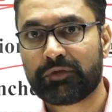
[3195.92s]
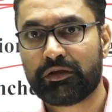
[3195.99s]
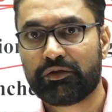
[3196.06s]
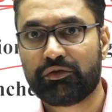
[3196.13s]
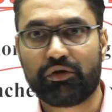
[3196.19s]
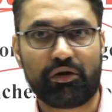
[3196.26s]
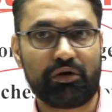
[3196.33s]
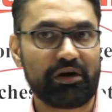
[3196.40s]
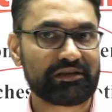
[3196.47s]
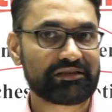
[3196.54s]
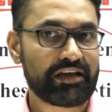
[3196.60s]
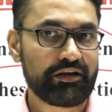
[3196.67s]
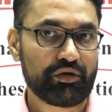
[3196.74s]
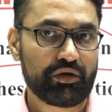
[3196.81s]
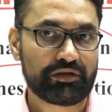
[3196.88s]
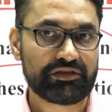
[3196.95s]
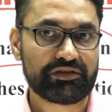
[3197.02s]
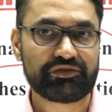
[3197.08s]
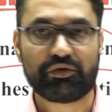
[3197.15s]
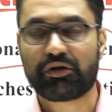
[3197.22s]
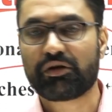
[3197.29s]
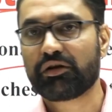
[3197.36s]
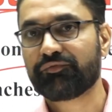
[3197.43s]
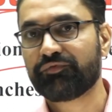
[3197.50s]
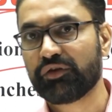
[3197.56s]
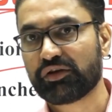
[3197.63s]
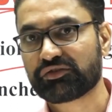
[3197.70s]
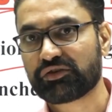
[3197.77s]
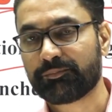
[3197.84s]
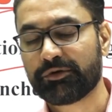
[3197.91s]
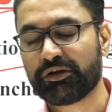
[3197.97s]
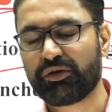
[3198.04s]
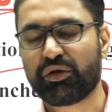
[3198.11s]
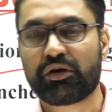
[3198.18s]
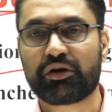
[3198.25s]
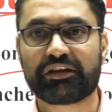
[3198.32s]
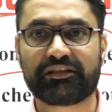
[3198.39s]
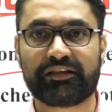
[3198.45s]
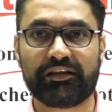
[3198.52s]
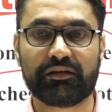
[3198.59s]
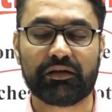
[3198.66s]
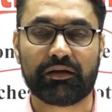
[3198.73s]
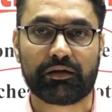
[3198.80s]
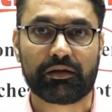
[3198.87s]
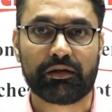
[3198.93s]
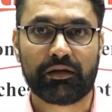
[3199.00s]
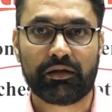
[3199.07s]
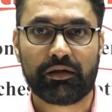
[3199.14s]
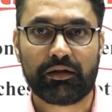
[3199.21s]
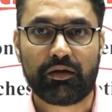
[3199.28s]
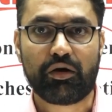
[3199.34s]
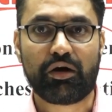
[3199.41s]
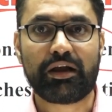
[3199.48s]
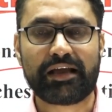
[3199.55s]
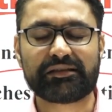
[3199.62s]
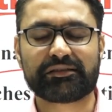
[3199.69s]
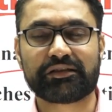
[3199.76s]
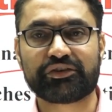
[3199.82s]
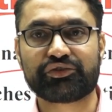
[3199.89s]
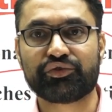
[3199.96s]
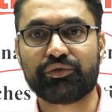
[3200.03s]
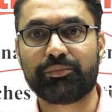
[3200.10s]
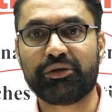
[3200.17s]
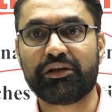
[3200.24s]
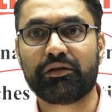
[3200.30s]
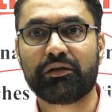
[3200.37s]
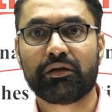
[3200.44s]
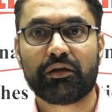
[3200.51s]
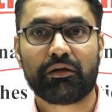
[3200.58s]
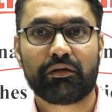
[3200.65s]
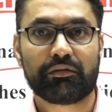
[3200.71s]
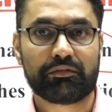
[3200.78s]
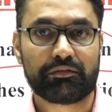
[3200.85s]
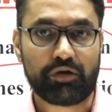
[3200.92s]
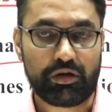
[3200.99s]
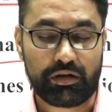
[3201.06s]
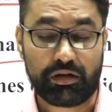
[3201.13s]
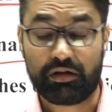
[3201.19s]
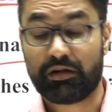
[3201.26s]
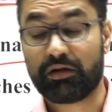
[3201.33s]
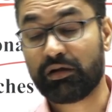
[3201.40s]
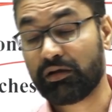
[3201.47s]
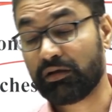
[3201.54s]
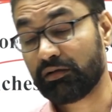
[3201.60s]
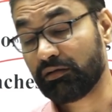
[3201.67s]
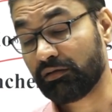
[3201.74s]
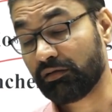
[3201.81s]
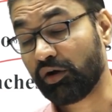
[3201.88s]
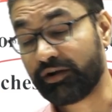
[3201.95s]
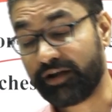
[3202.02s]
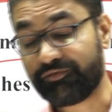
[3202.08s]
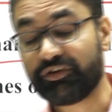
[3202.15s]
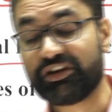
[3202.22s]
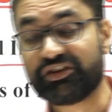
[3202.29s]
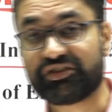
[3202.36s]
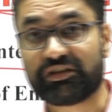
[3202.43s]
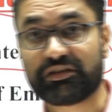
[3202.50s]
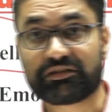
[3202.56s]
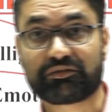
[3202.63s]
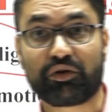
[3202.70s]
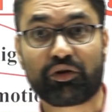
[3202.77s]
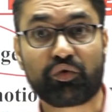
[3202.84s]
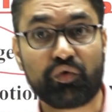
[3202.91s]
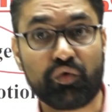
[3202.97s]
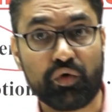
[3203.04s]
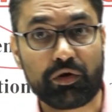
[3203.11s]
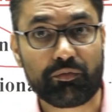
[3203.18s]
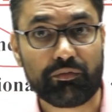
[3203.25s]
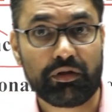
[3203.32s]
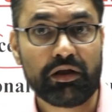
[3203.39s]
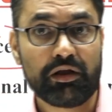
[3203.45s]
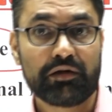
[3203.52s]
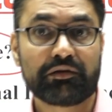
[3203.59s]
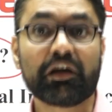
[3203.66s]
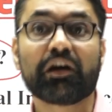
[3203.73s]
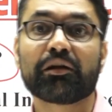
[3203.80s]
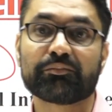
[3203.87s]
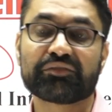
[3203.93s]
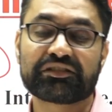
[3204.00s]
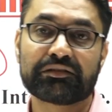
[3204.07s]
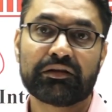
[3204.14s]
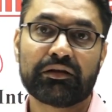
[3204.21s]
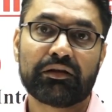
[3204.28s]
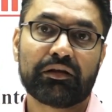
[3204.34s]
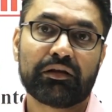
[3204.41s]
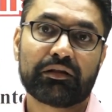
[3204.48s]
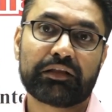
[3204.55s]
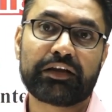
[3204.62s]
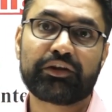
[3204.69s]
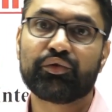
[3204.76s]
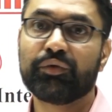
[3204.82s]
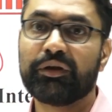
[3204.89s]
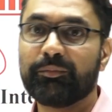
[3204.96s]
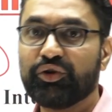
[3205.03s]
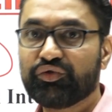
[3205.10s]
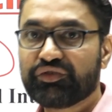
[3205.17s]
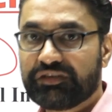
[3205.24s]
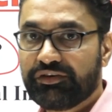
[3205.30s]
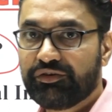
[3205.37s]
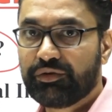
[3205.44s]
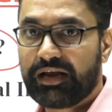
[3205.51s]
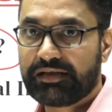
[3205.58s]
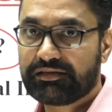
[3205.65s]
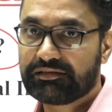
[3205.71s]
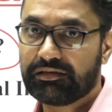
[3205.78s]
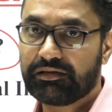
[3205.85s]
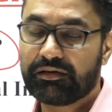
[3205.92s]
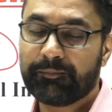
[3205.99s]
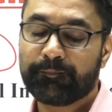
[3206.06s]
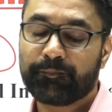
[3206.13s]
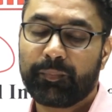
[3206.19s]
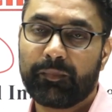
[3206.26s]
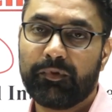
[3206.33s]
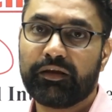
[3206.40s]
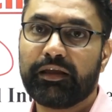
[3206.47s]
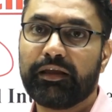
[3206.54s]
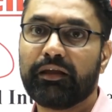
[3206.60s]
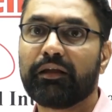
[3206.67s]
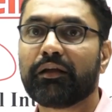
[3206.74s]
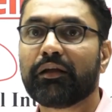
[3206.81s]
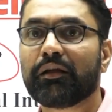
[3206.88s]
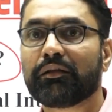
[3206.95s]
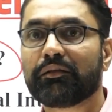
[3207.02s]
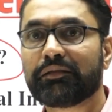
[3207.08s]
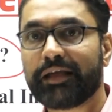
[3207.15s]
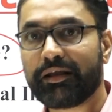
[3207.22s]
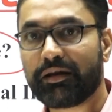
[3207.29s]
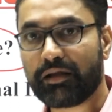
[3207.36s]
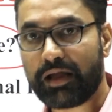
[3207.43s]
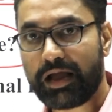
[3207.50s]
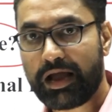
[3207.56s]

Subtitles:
You are not a psychologist, you are not a philosopher, you are not a thinker. All answers should be or definitions or core terms that you will be using in your answer, okay. Their